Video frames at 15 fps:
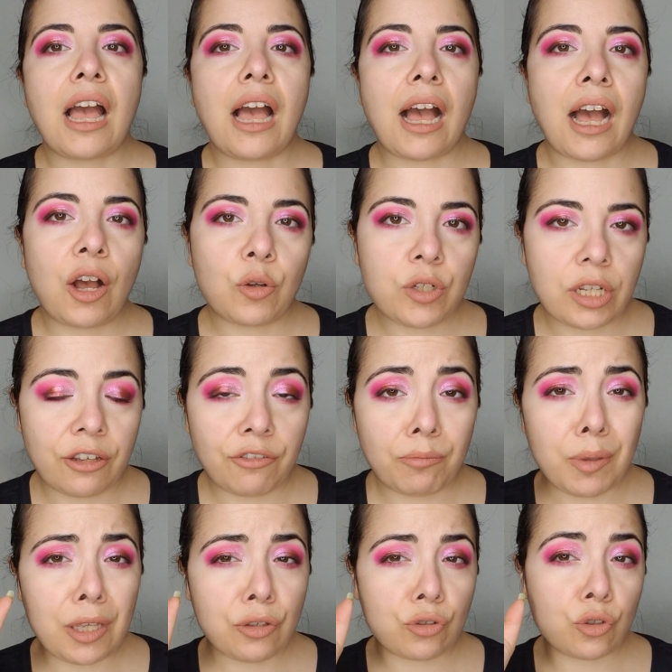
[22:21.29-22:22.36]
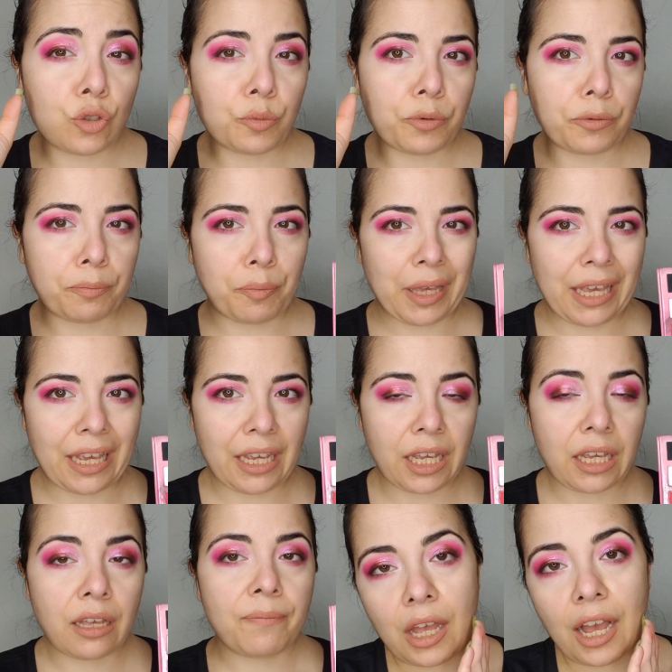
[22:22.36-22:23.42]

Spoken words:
out of being super pink.